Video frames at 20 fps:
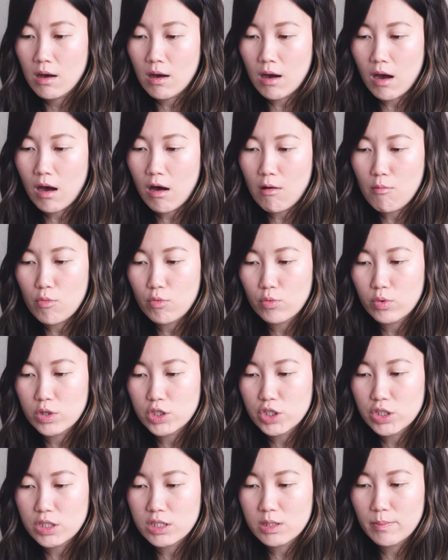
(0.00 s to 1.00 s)
um,
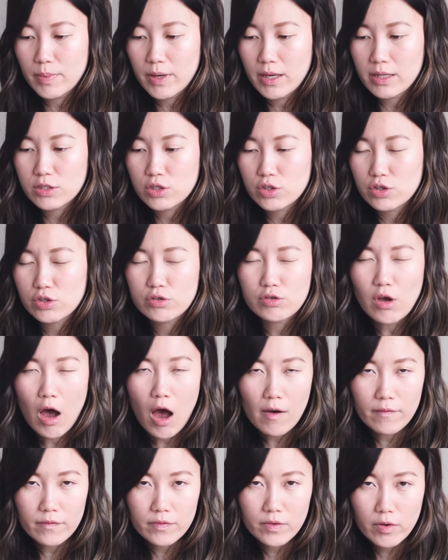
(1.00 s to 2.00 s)
which is a bit
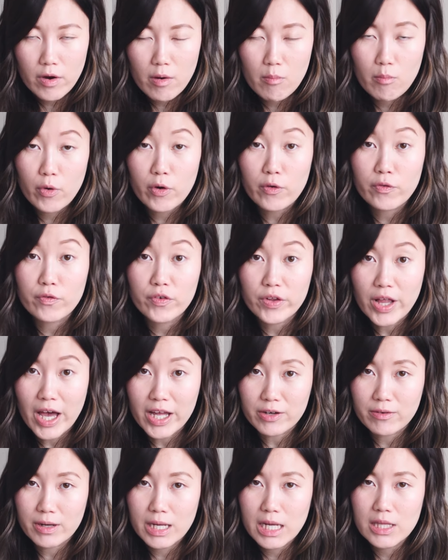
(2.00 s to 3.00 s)
softer and more
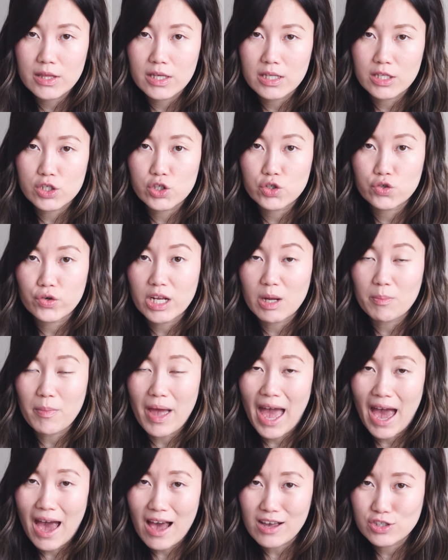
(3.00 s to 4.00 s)
flattering than a straight
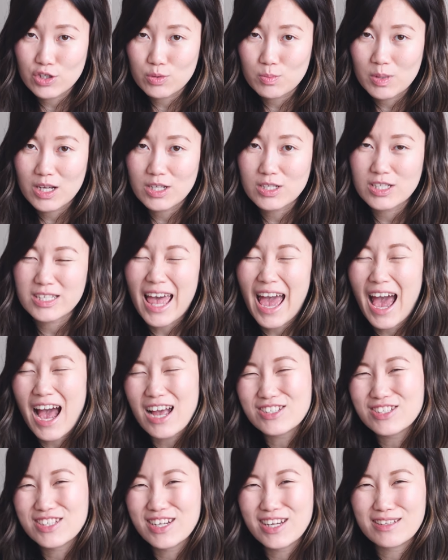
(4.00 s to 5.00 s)
up ash because
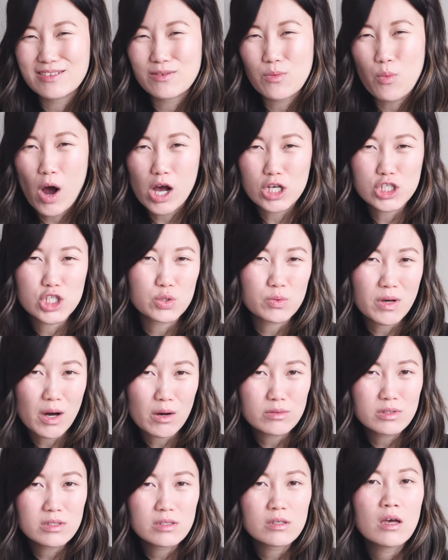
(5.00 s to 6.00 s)
ash can wash you
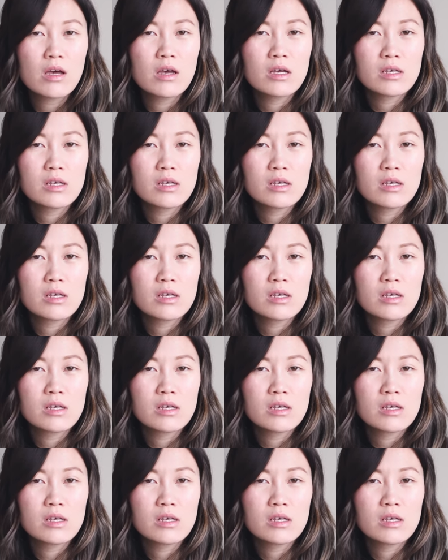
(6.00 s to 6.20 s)
out